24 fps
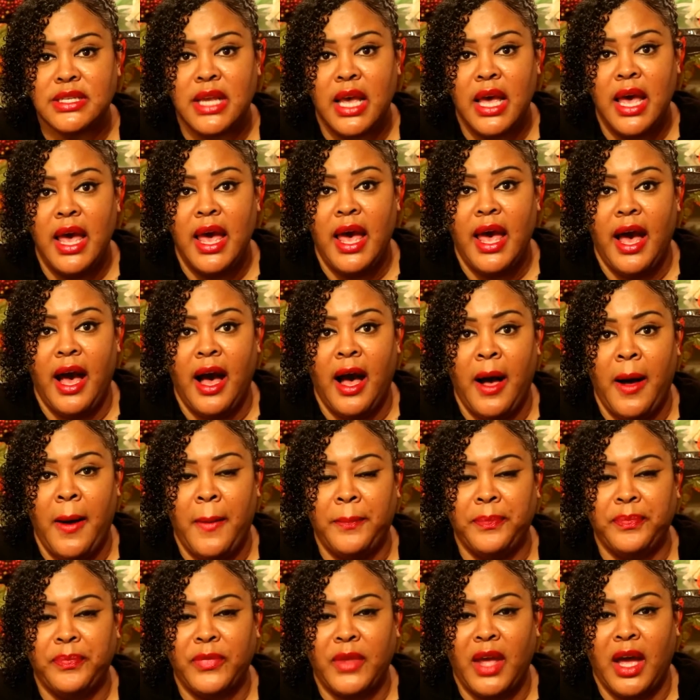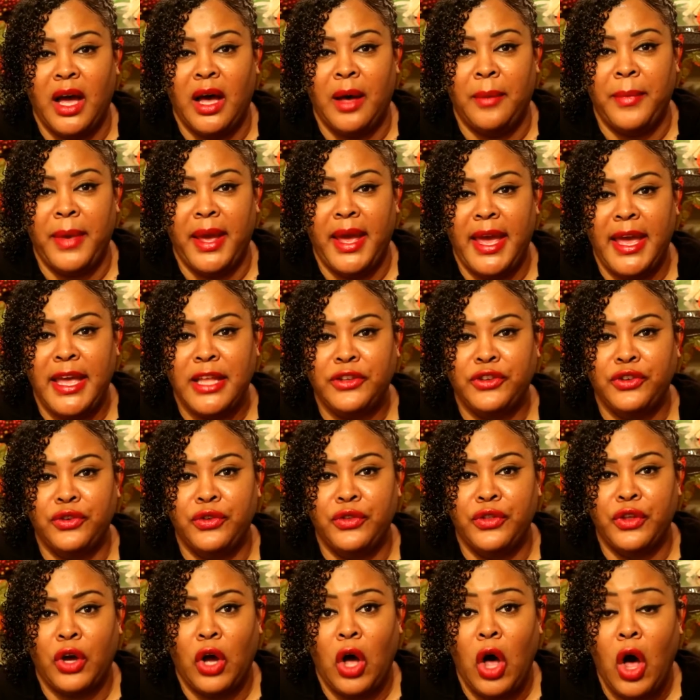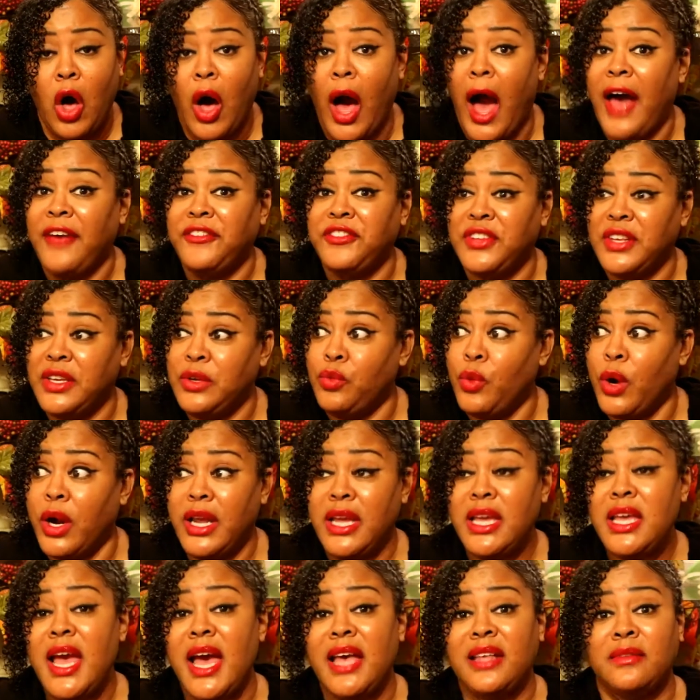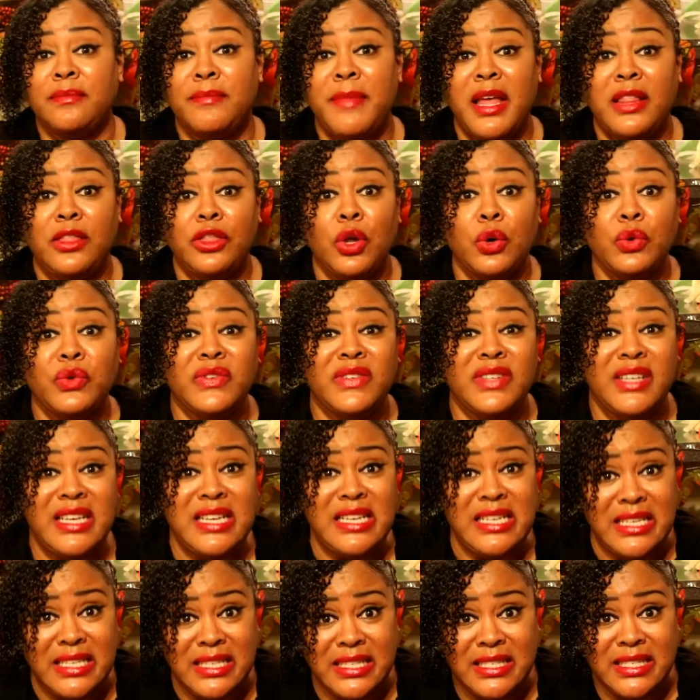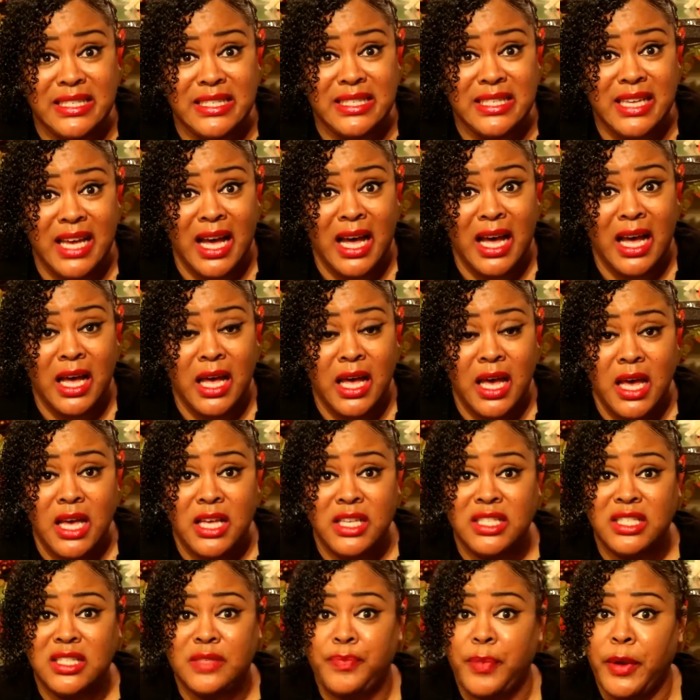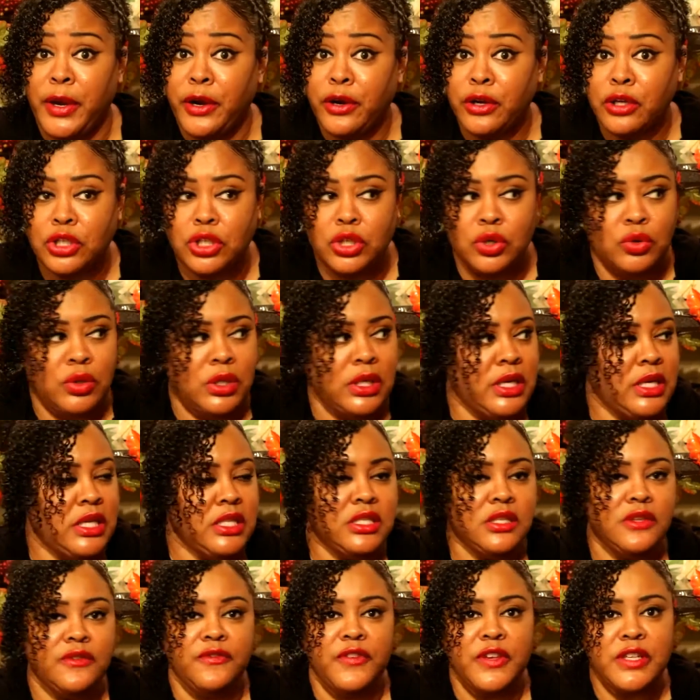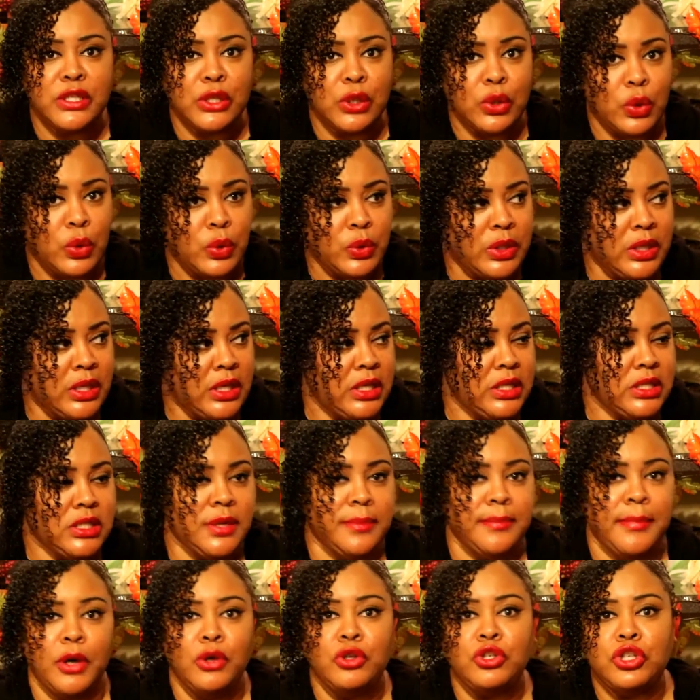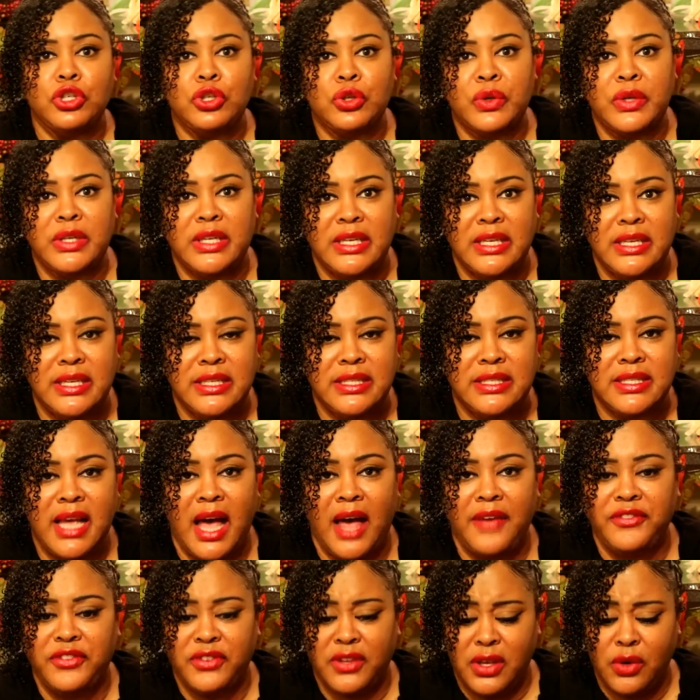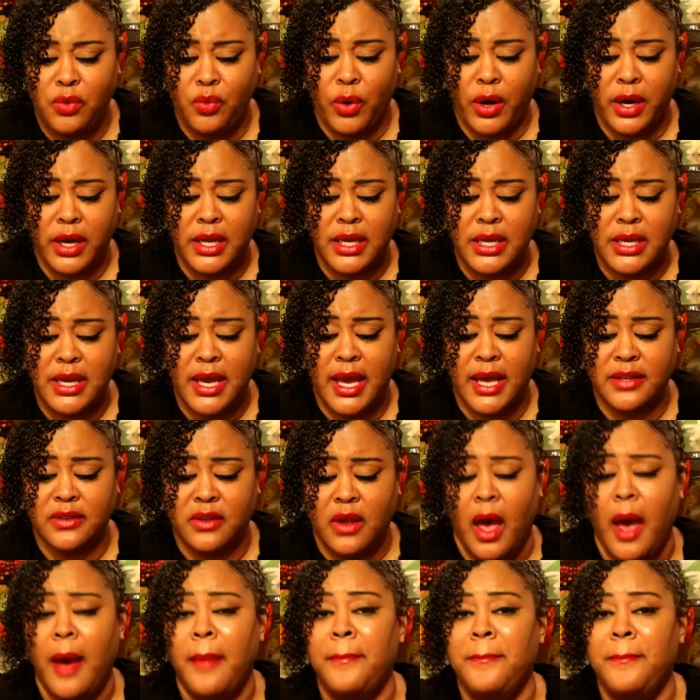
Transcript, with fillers: has um, um, answered the call. I've seen where He has met those needs uh, spiritual needs, physical needs, emotional needs. I've seen where He has